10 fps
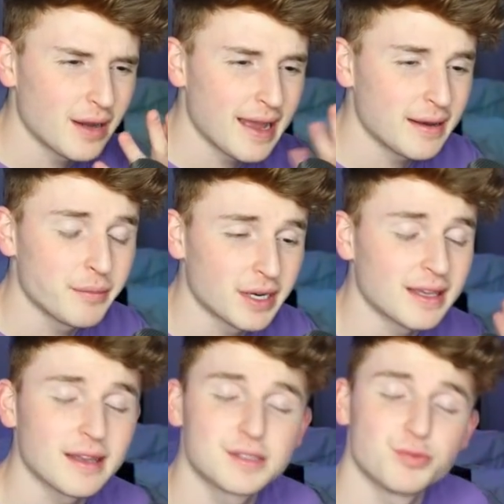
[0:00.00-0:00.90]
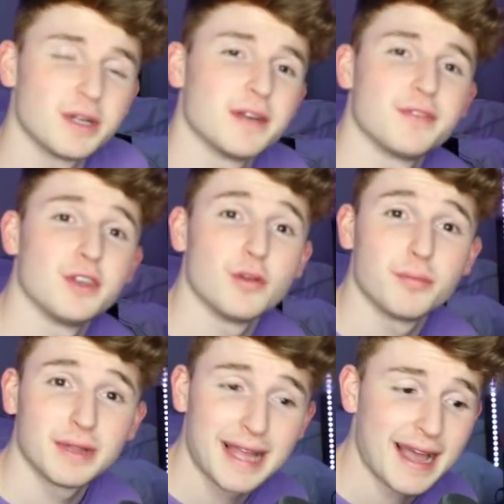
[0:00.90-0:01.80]
and but it gets rid of your
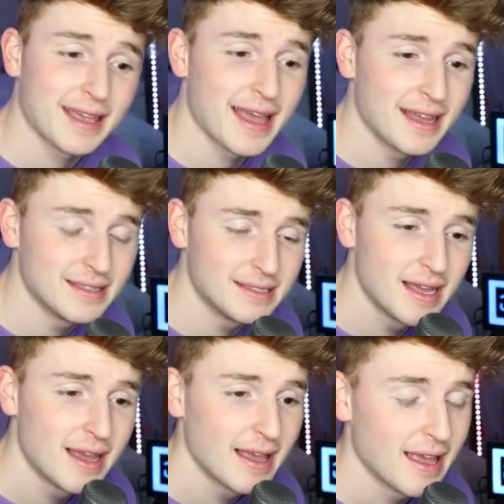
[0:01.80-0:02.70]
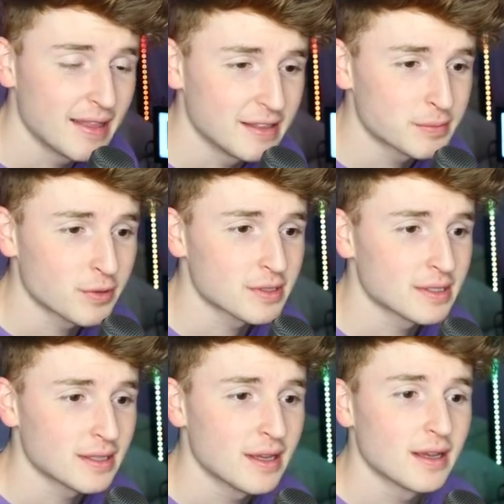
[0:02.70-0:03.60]
blackheads and this
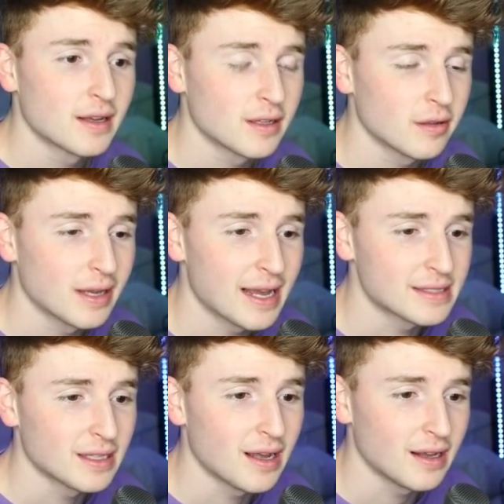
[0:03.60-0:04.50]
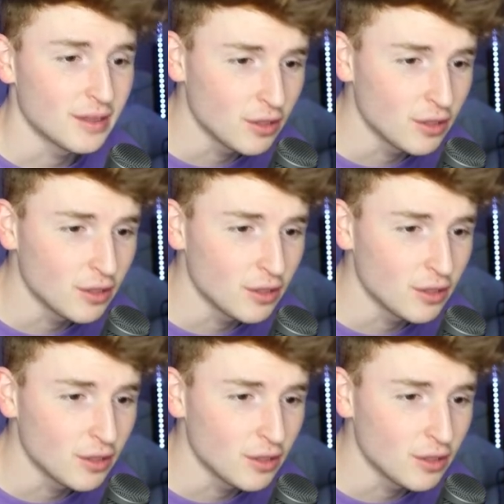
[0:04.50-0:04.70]
person clearly has a lot